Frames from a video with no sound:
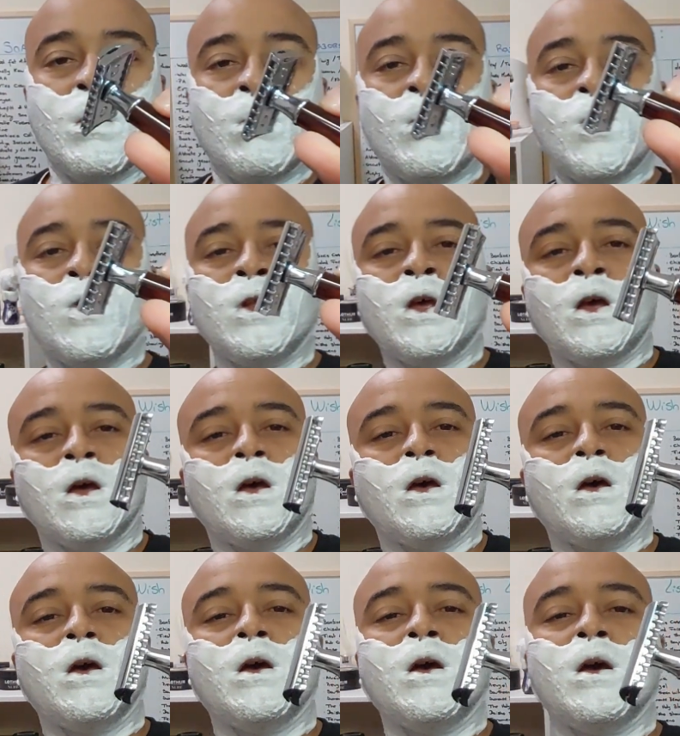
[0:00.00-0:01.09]
Mühle
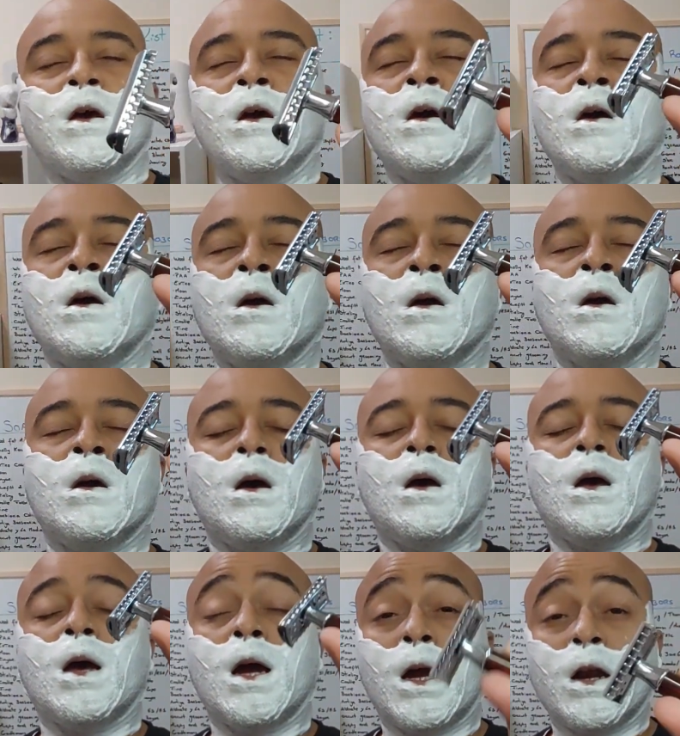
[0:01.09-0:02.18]

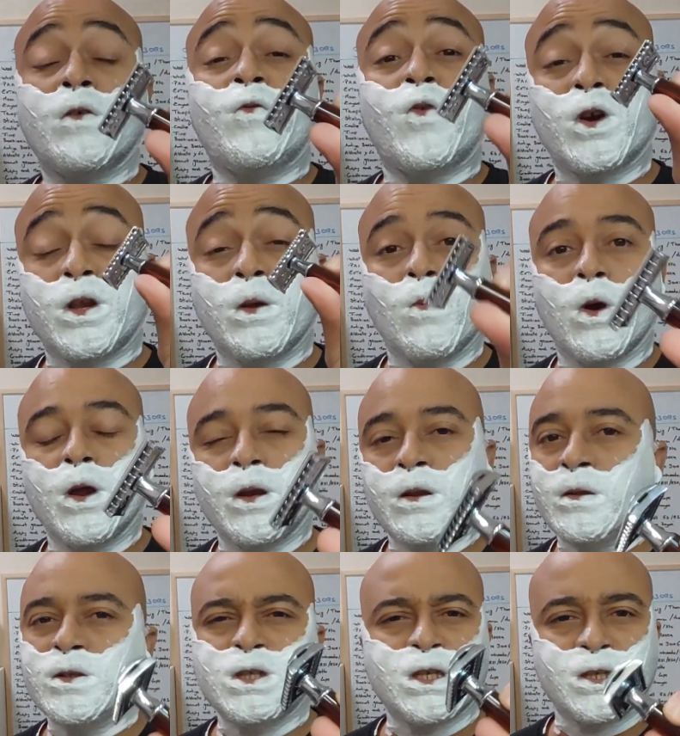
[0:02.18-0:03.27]

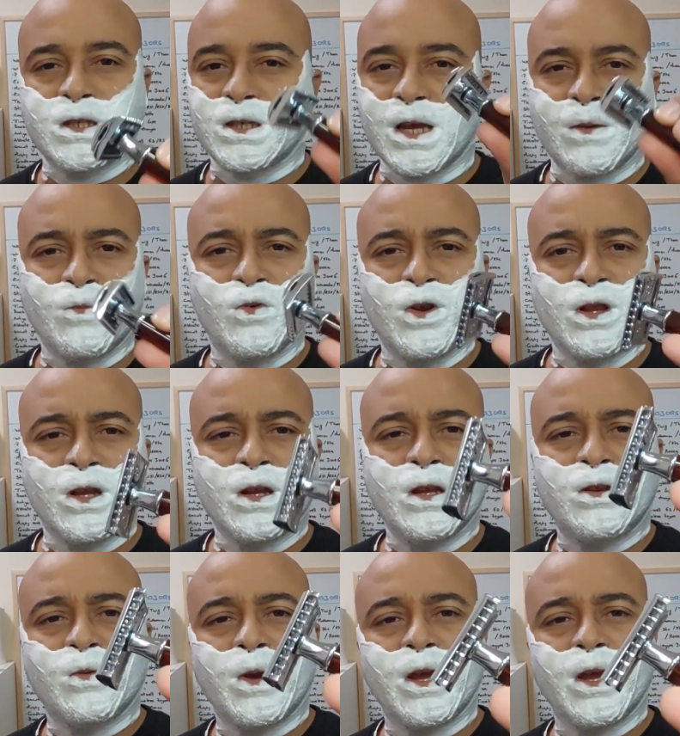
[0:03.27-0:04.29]
R41, Jesus, I really need to